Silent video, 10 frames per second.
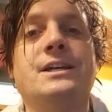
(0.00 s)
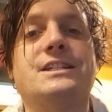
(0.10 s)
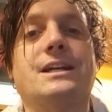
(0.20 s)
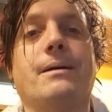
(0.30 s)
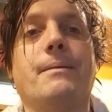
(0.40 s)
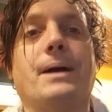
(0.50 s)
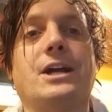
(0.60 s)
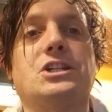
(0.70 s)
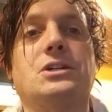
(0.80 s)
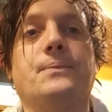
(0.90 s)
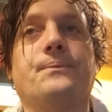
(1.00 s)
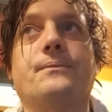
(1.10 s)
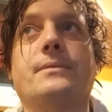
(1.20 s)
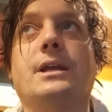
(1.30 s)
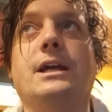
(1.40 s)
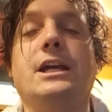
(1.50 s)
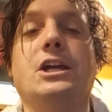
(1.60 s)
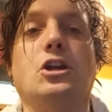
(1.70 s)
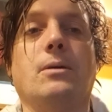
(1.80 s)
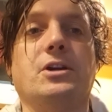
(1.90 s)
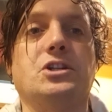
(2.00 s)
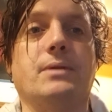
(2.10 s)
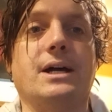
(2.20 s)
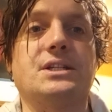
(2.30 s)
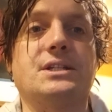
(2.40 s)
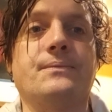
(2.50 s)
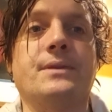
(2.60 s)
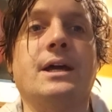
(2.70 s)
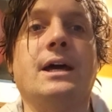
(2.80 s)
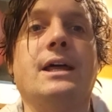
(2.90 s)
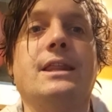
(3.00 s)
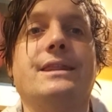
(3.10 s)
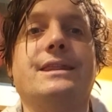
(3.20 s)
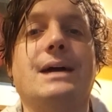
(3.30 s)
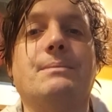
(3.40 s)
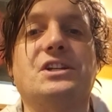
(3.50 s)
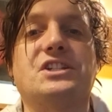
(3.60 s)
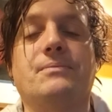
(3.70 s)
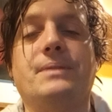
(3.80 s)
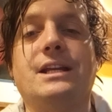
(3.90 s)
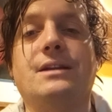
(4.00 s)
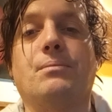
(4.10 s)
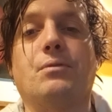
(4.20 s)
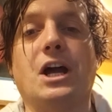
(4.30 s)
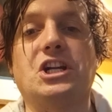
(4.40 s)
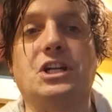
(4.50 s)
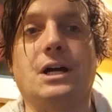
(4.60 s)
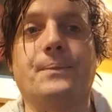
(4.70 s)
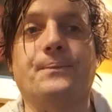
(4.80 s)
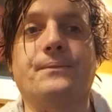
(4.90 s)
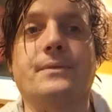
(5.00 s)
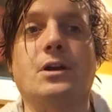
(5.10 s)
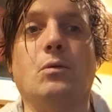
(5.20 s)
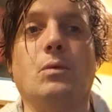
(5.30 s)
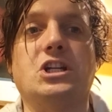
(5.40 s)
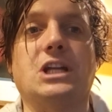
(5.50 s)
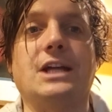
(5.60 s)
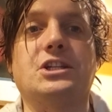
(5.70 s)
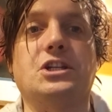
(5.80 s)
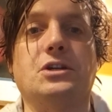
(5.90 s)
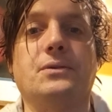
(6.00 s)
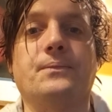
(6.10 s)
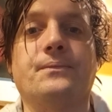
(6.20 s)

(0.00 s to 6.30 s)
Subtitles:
So coming back to economic duress, there must have been pressure which led to